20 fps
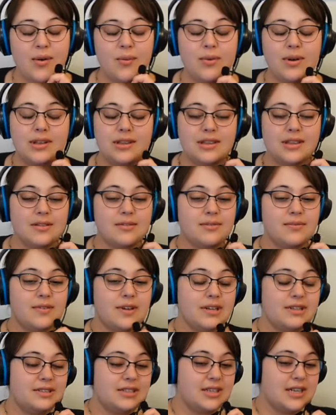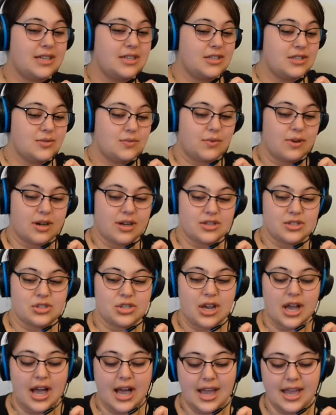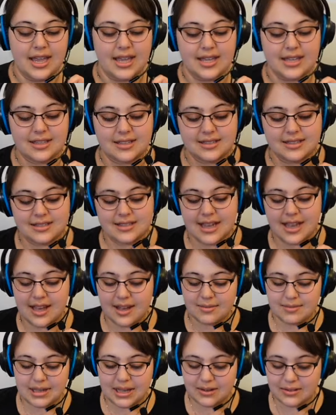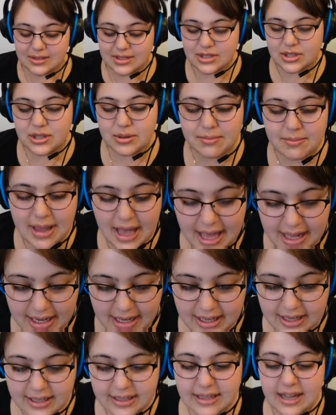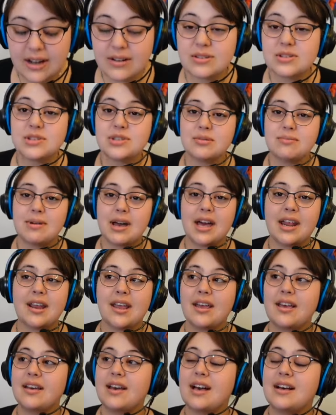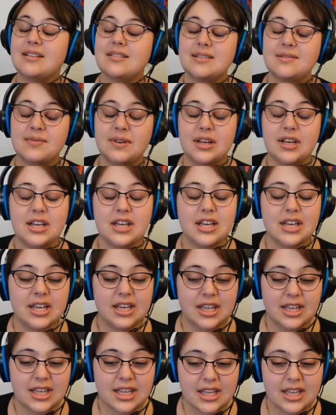What the fuck did I just watch? That was dramatic. That was dramatic as fuck.